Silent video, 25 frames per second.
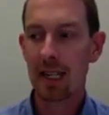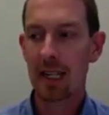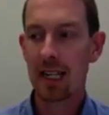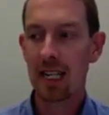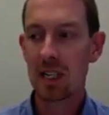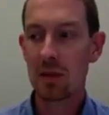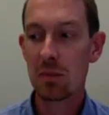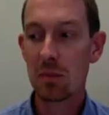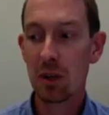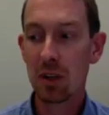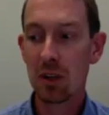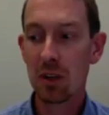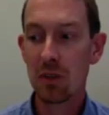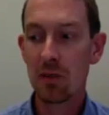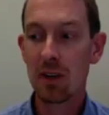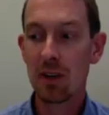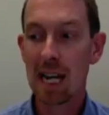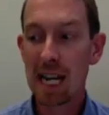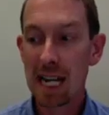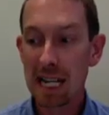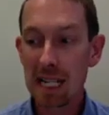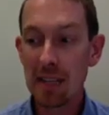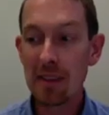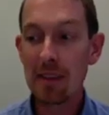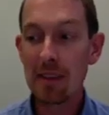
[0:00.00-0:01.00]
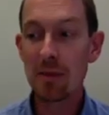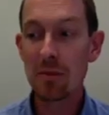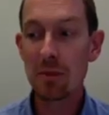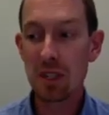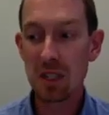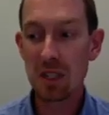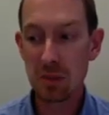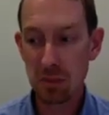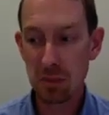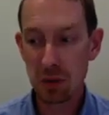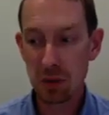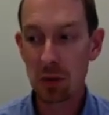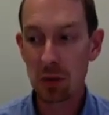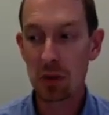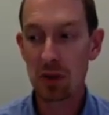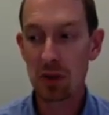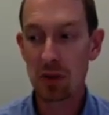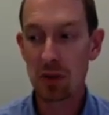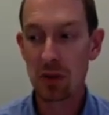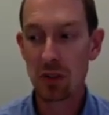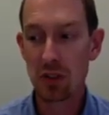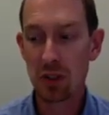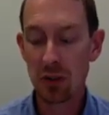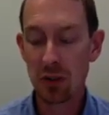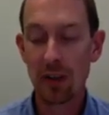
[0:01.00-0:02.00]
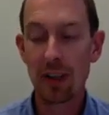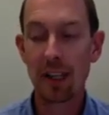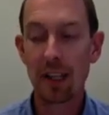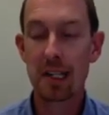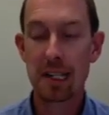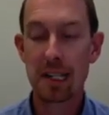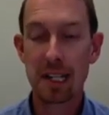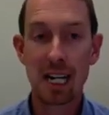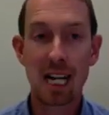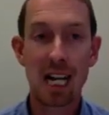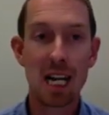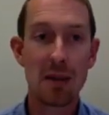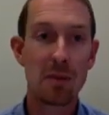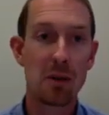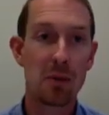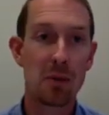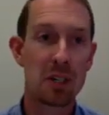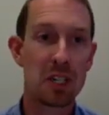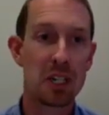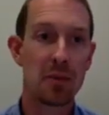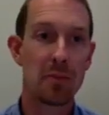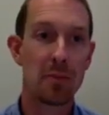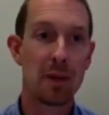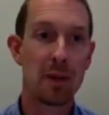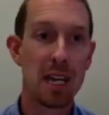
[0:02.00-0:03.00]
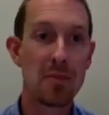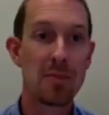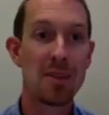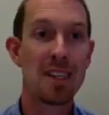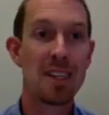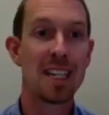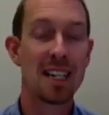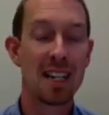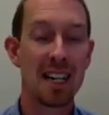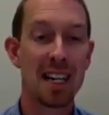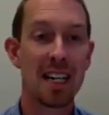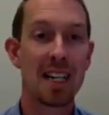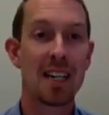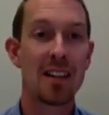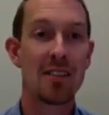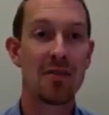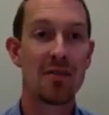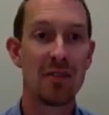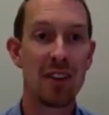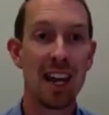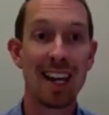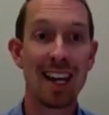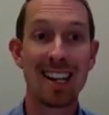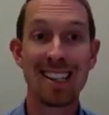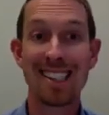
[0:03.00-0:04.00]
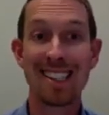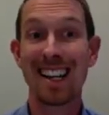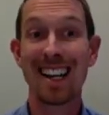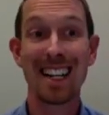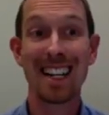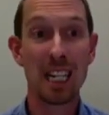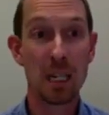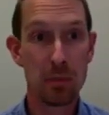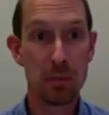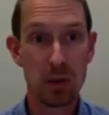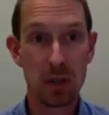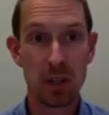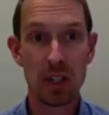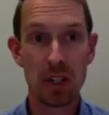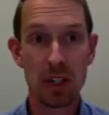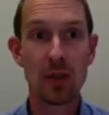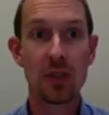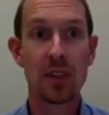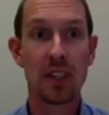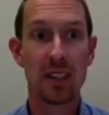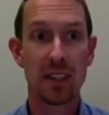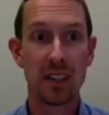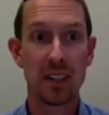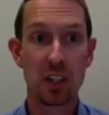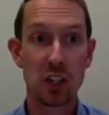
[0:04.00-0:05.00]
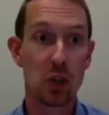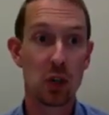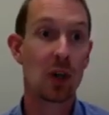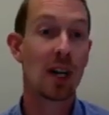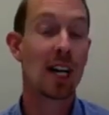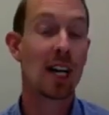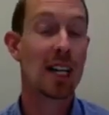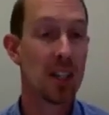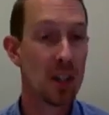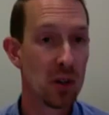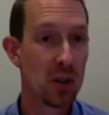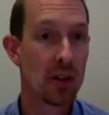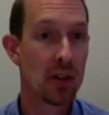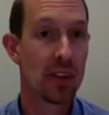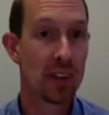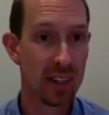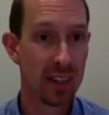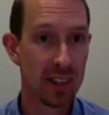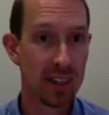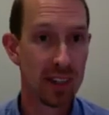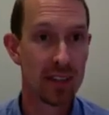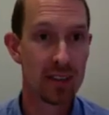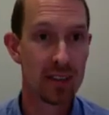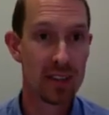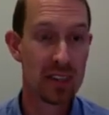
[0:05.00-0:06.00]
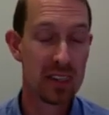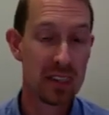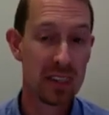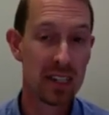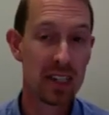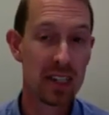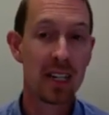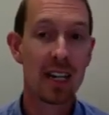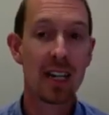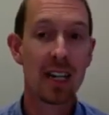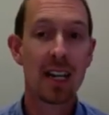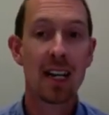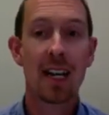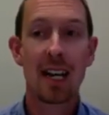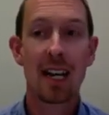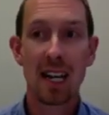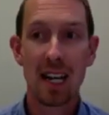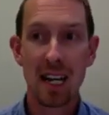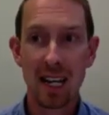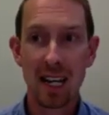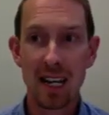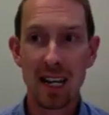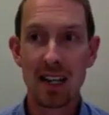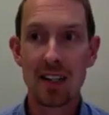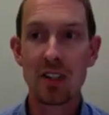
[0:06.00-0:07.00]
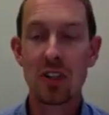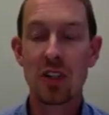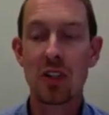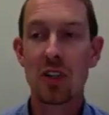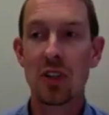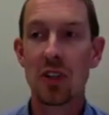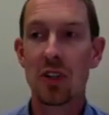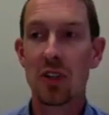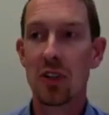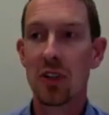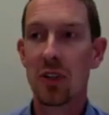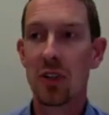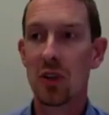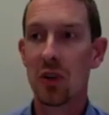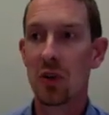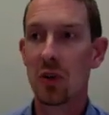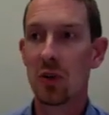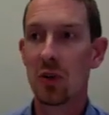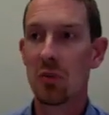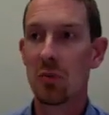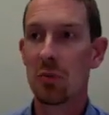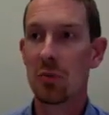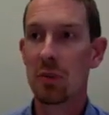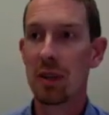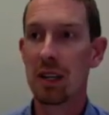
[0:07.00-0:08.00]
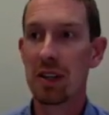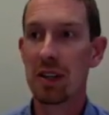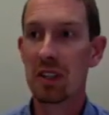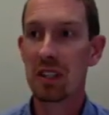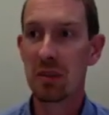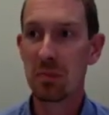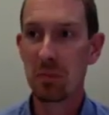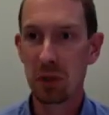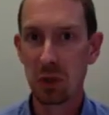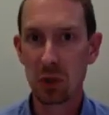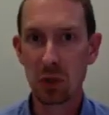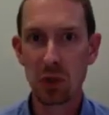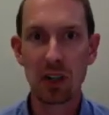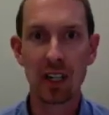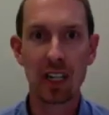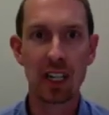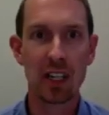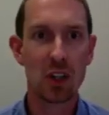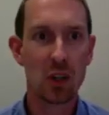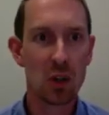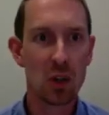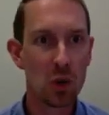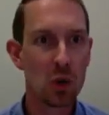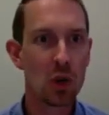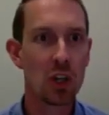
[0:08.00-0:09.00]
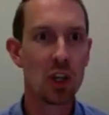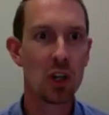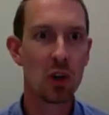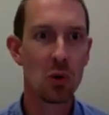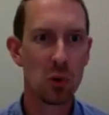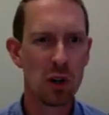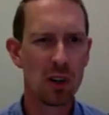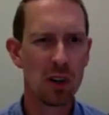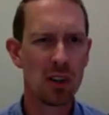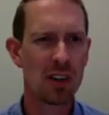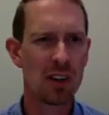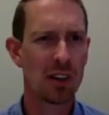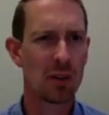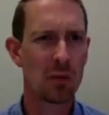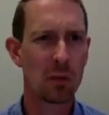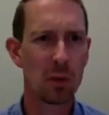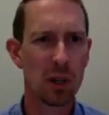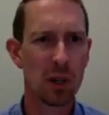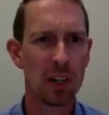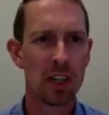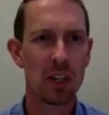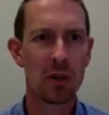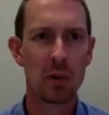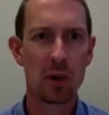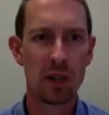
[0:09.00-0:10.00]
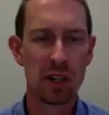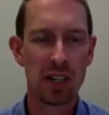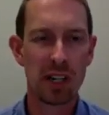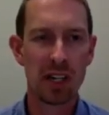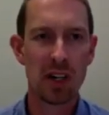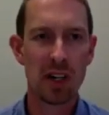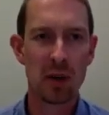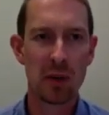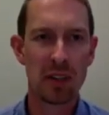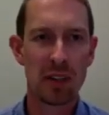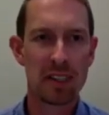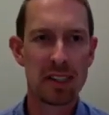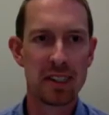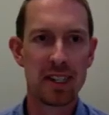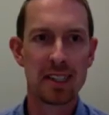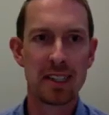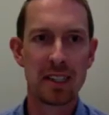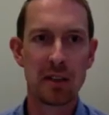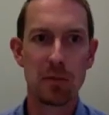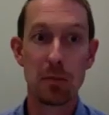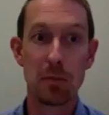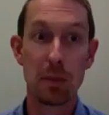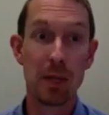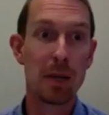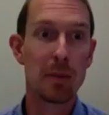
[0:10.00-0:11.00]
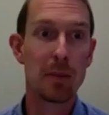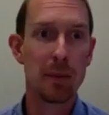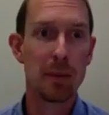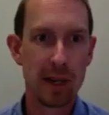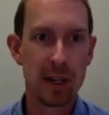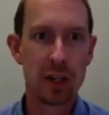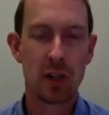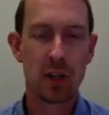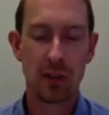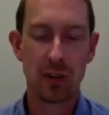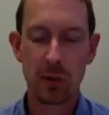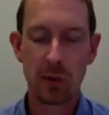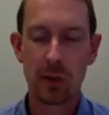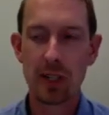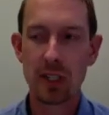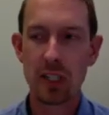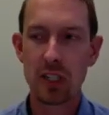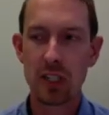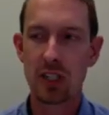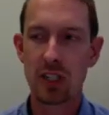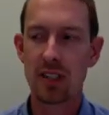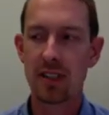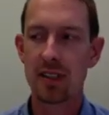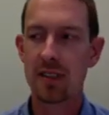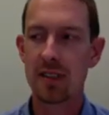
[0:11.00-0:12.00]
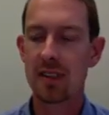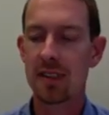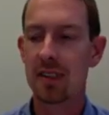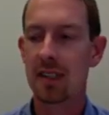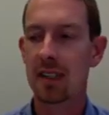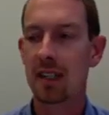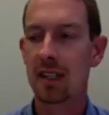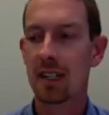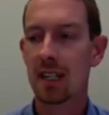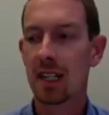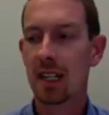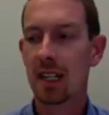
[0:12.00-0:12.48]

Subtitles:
is providing them support during a time in which it may be kind of anxiety producing to try new things and to be exploring who you are and where you want to go, these kinds of big picture questions.